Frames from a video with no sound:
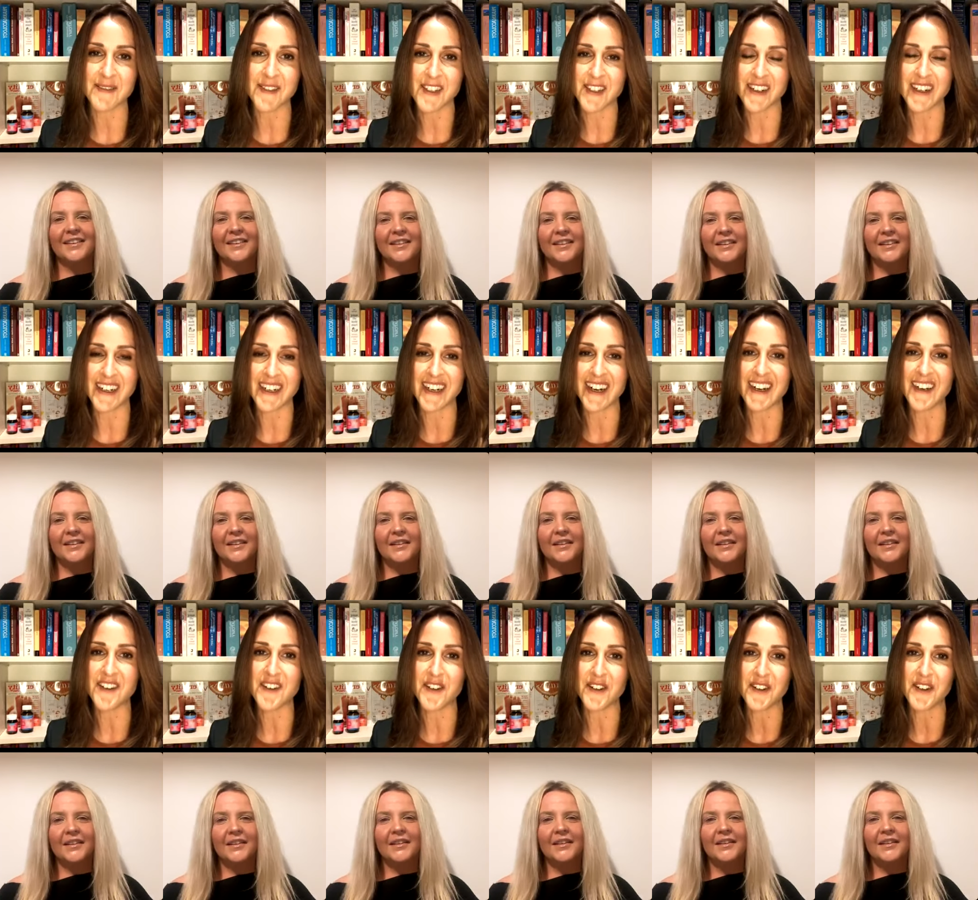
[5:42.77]
Speaker 1: which I, I
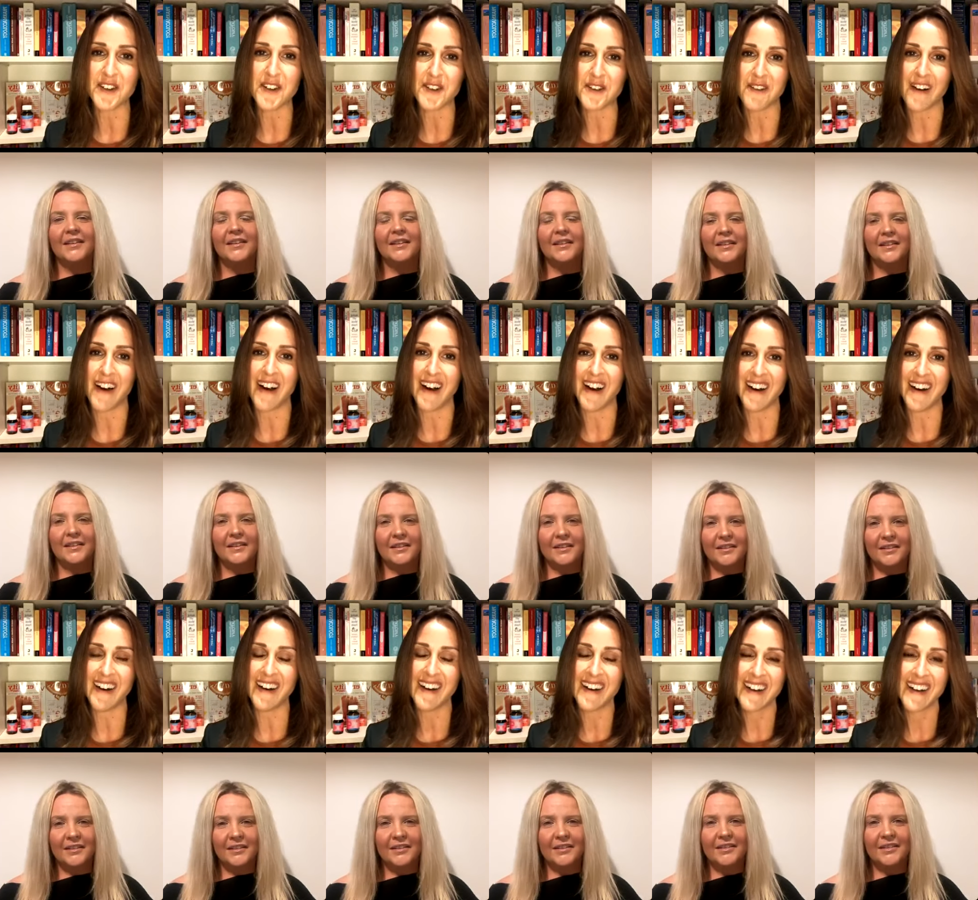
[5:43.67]
know you are.
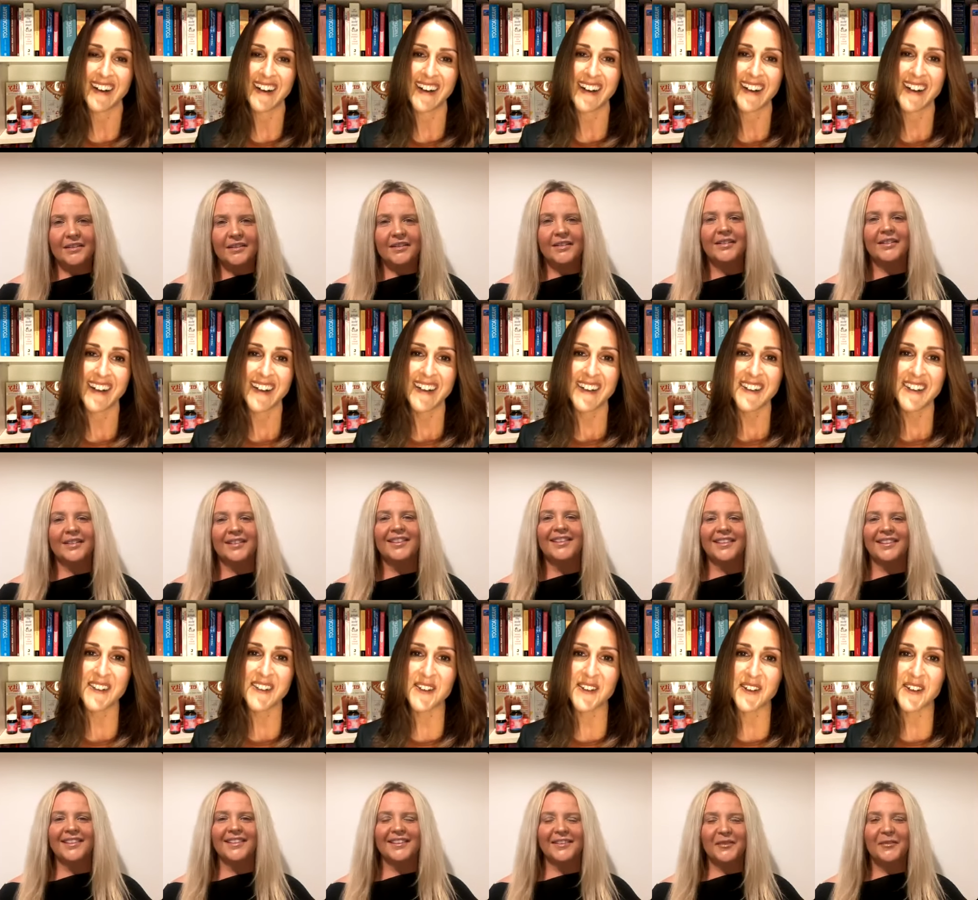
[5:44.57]

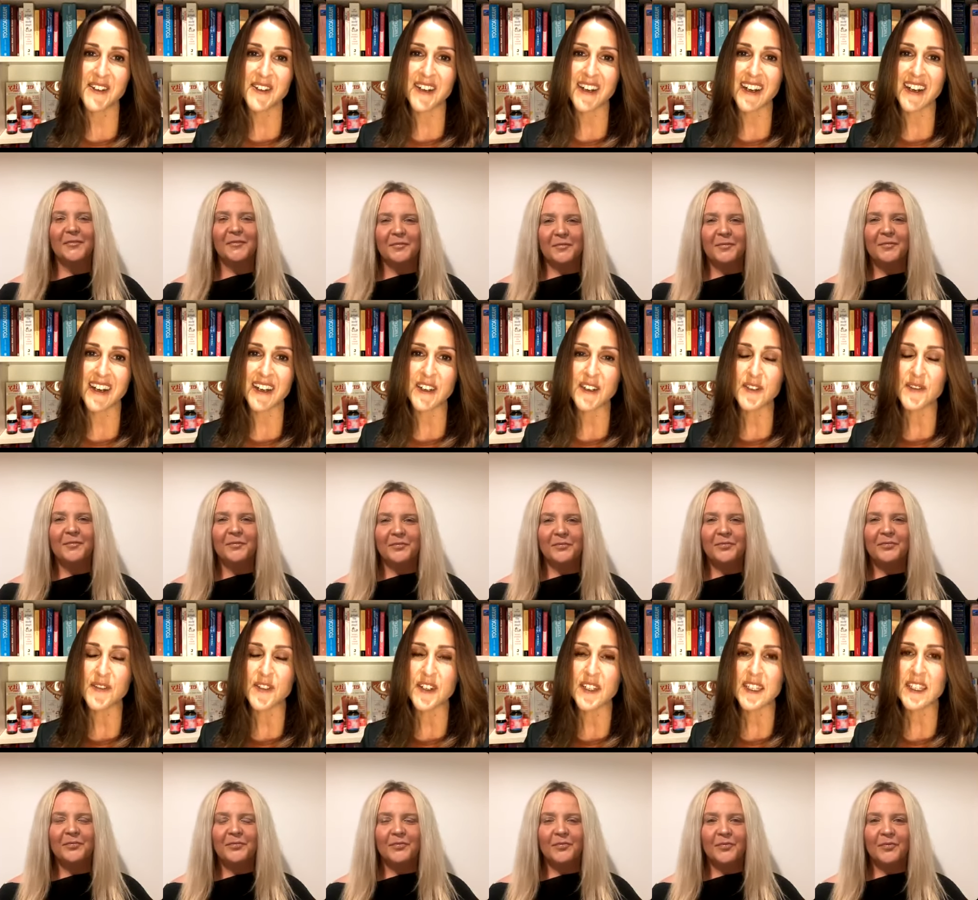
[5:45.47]
So, I guess
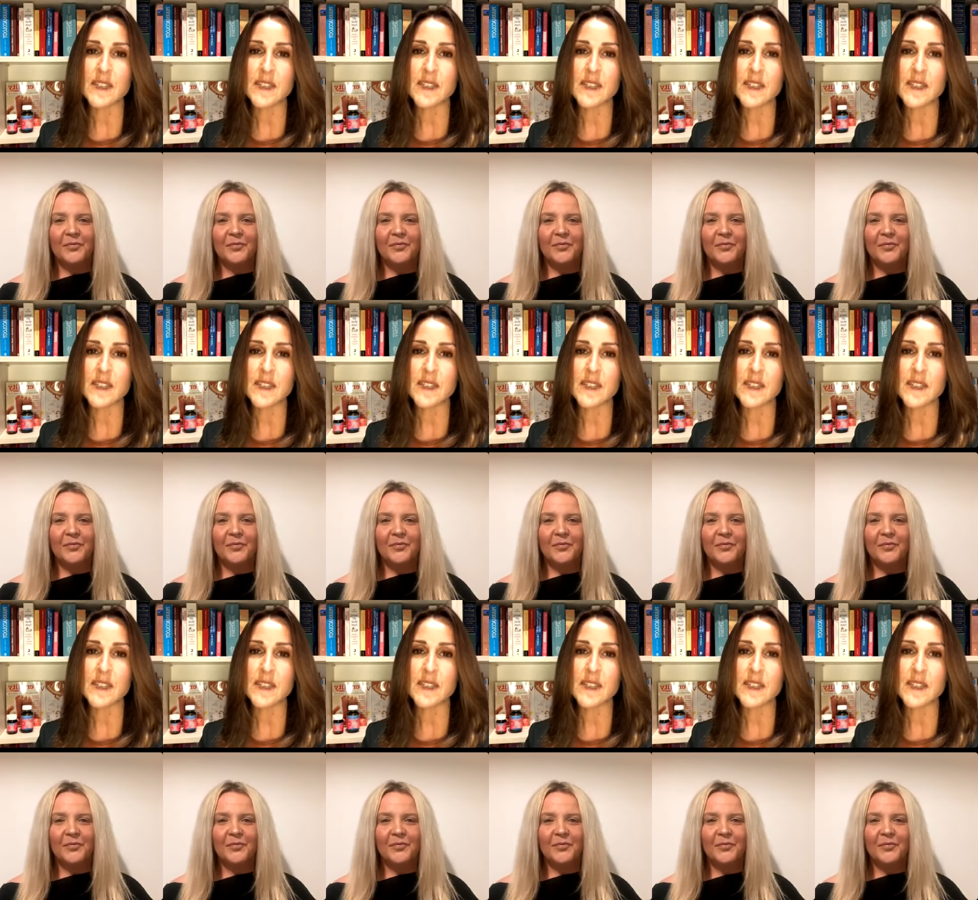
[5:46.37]
firstly,